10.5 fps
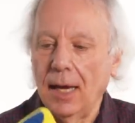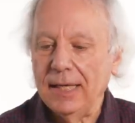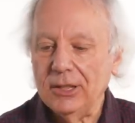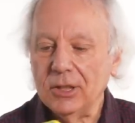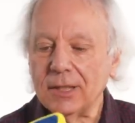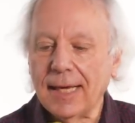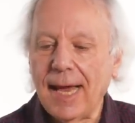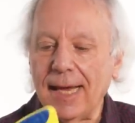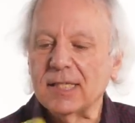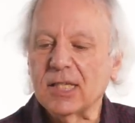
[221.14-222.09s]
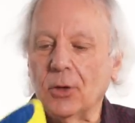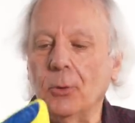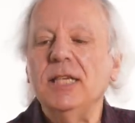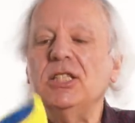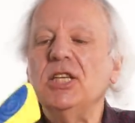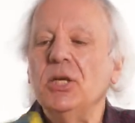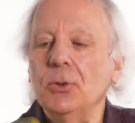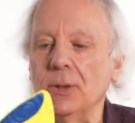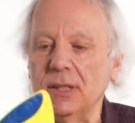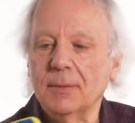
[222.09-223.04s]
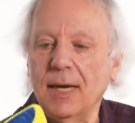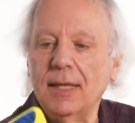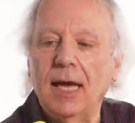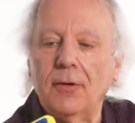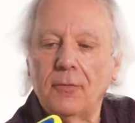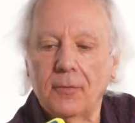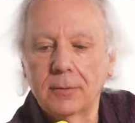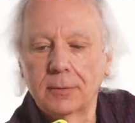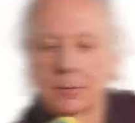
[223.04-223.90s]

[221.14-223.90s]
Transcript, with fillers: I just can't squeegee you into my life.